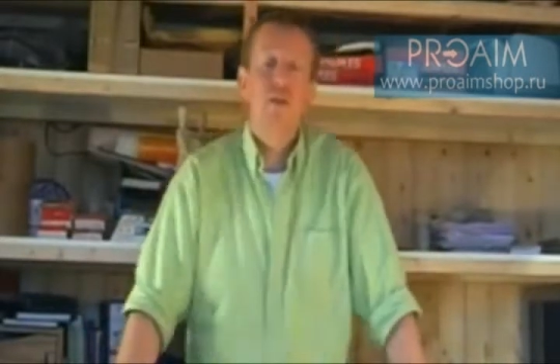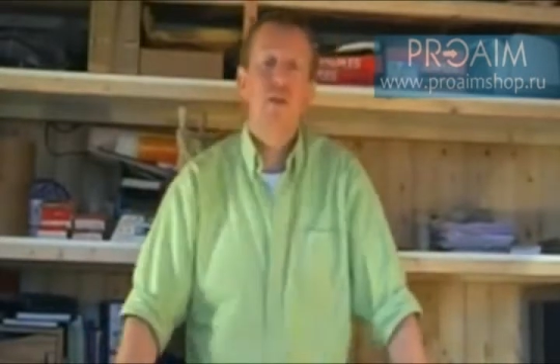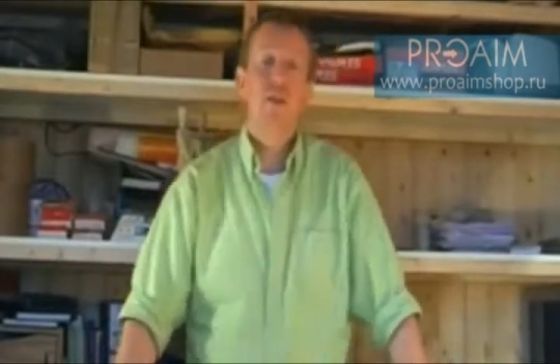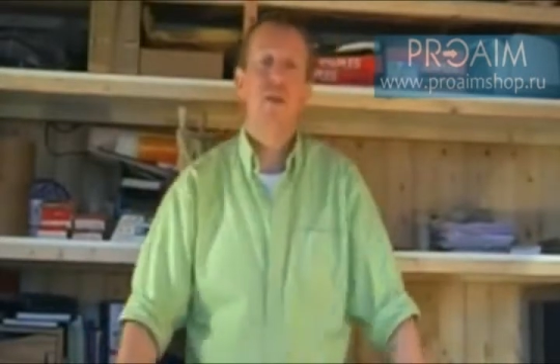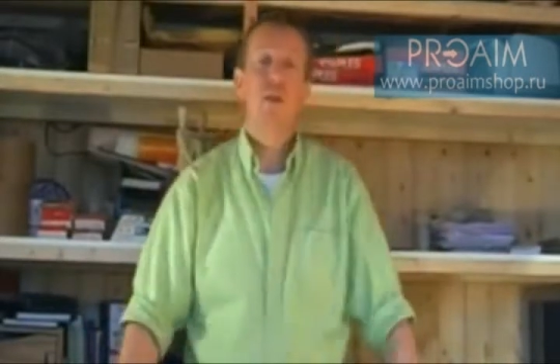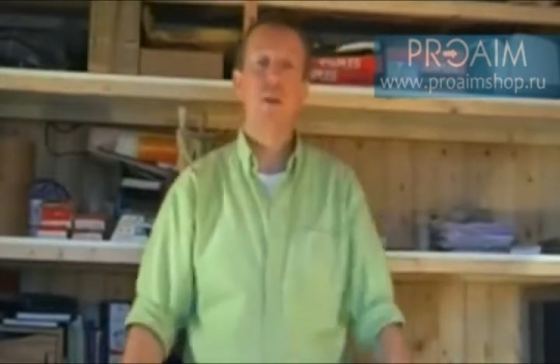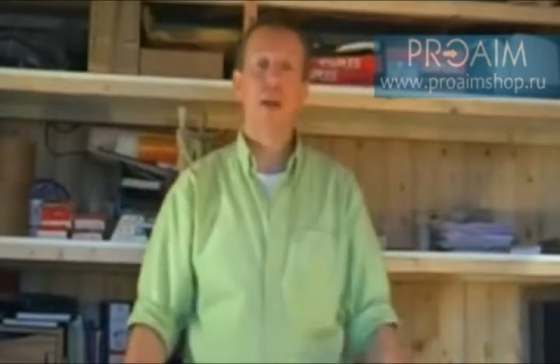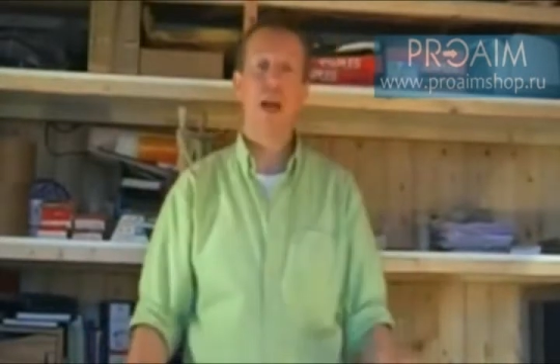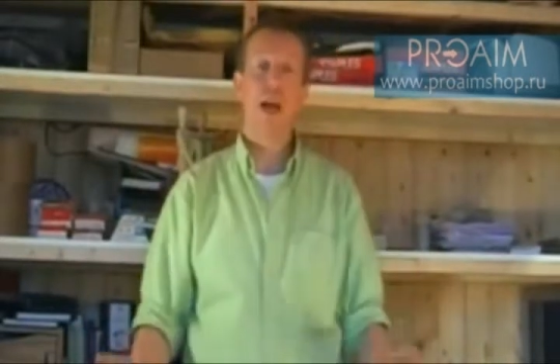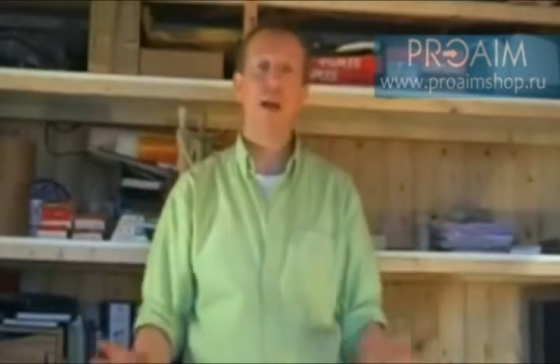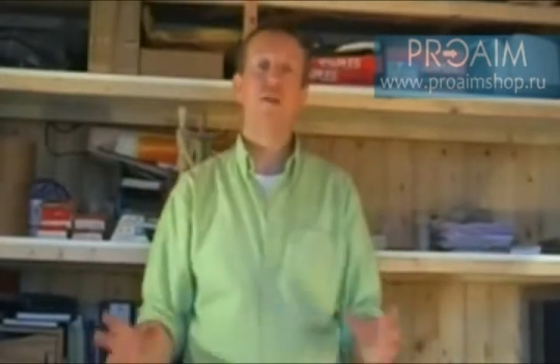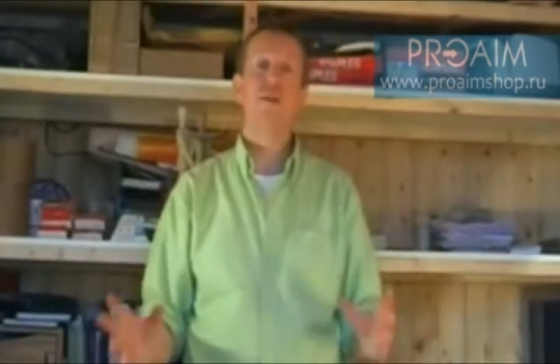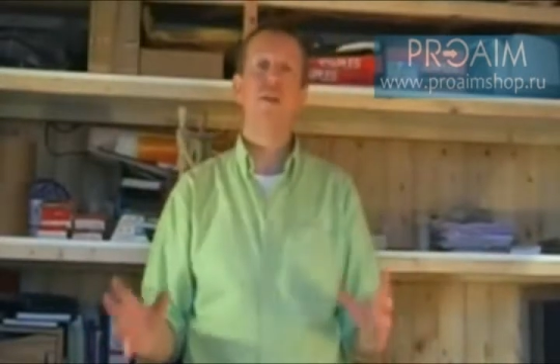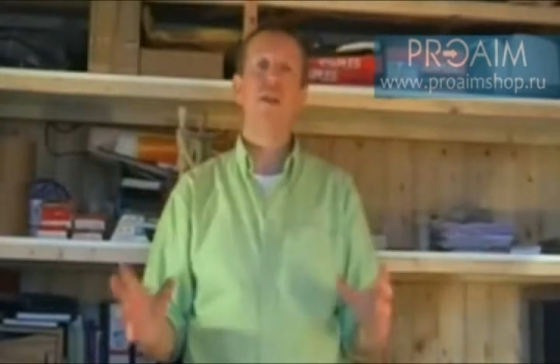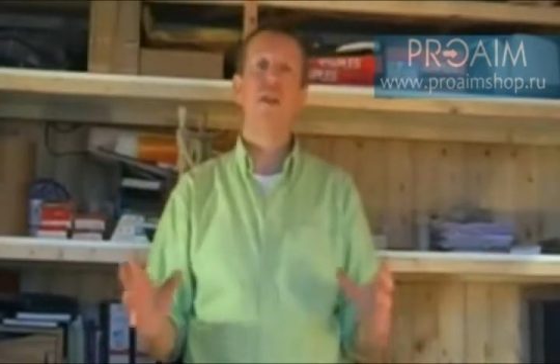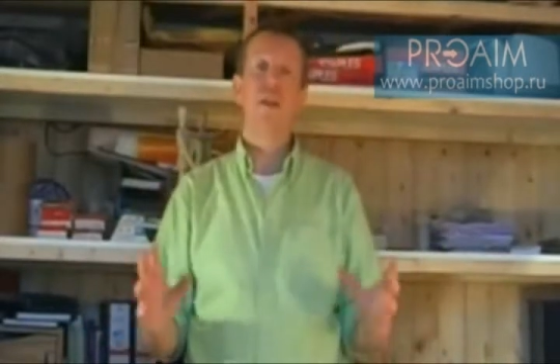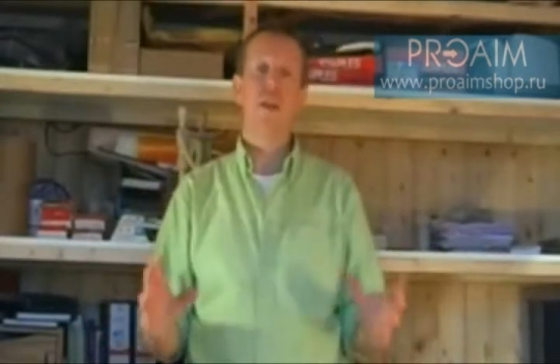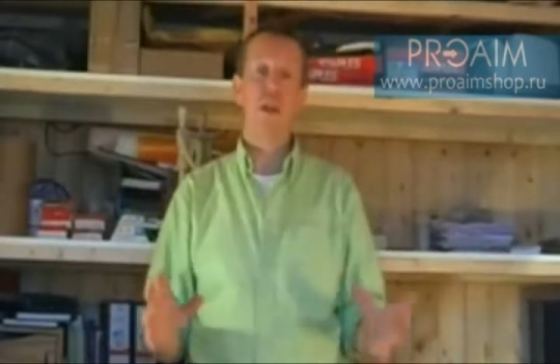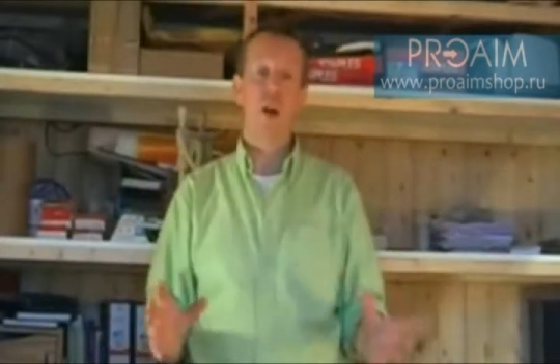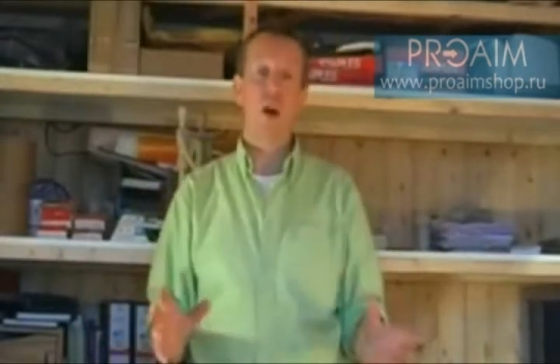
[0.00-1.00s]
You still have
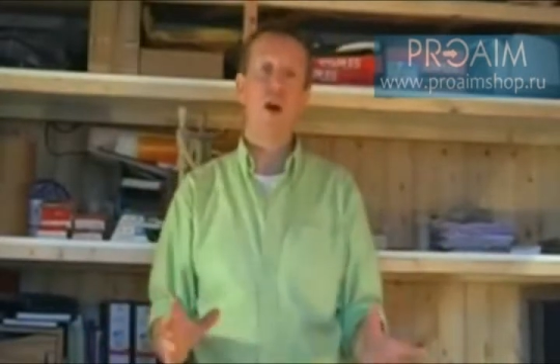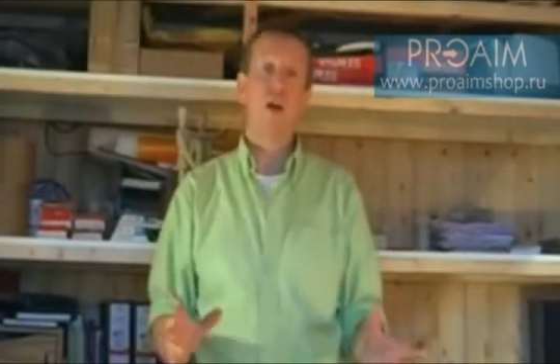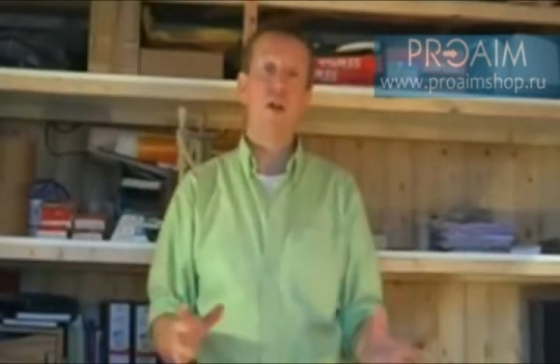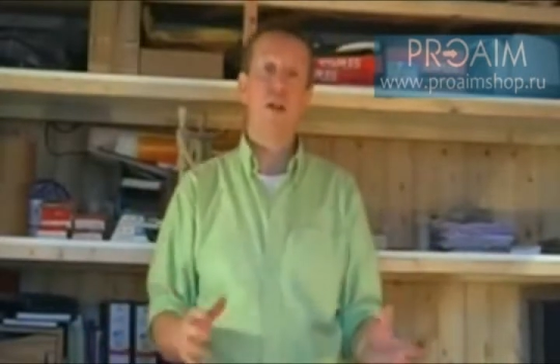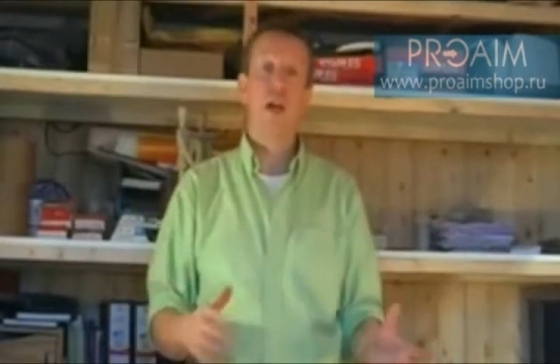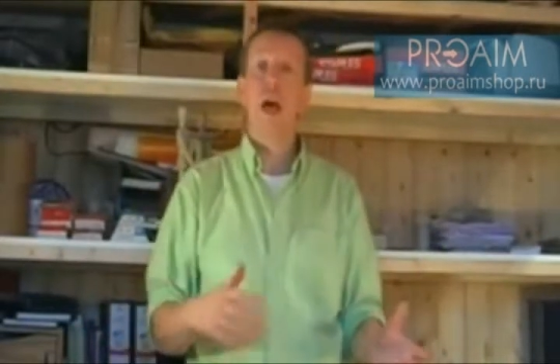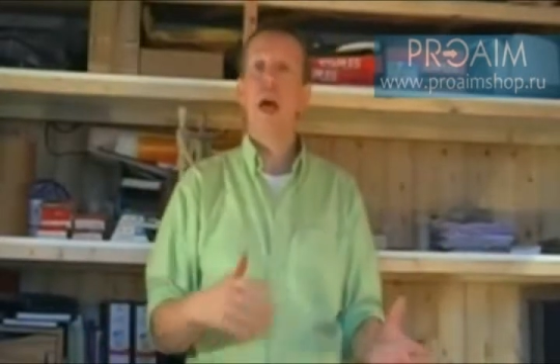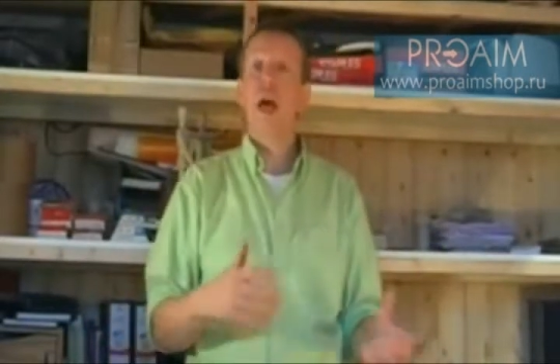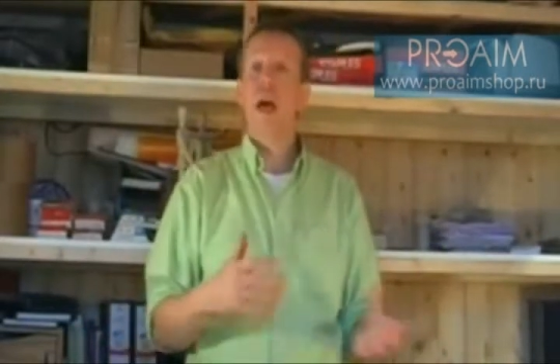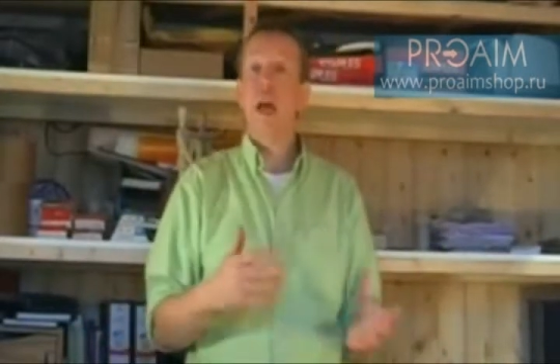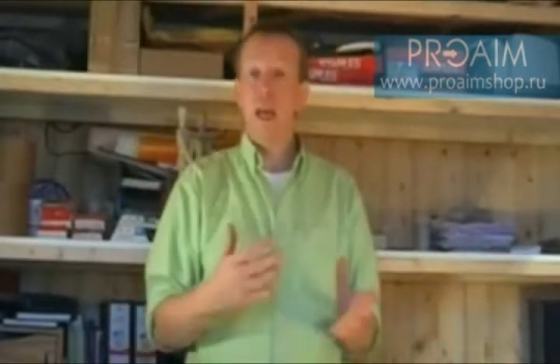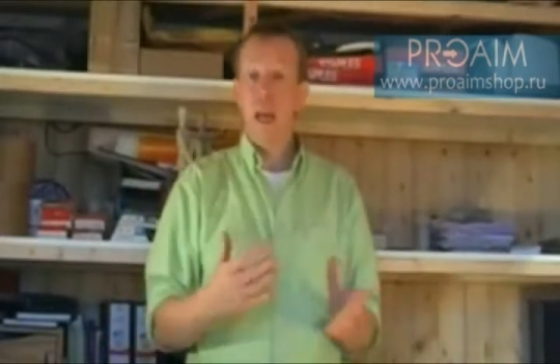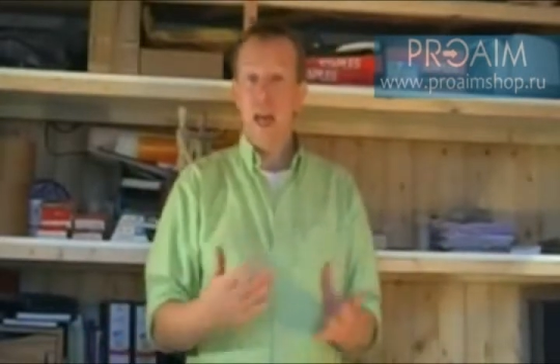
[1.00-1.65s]
to learn